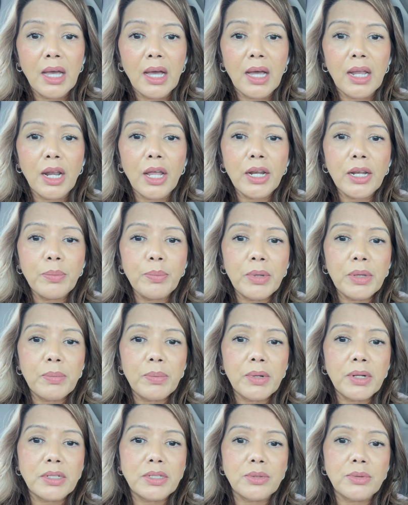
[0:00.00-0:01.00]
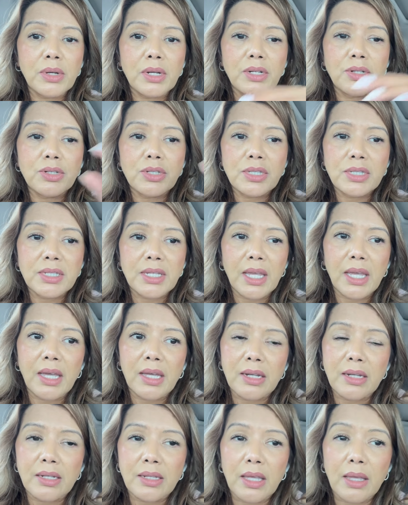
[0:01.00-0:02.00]
A lot of people don't
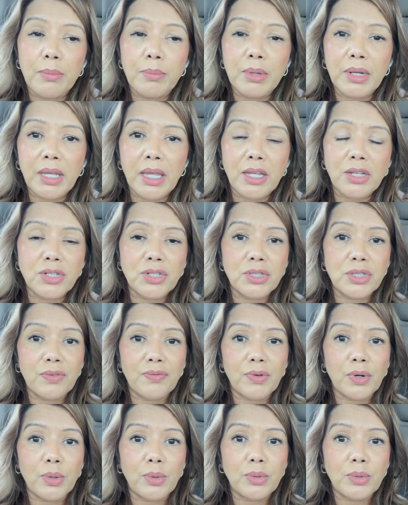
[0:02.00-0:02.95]
understand the implications of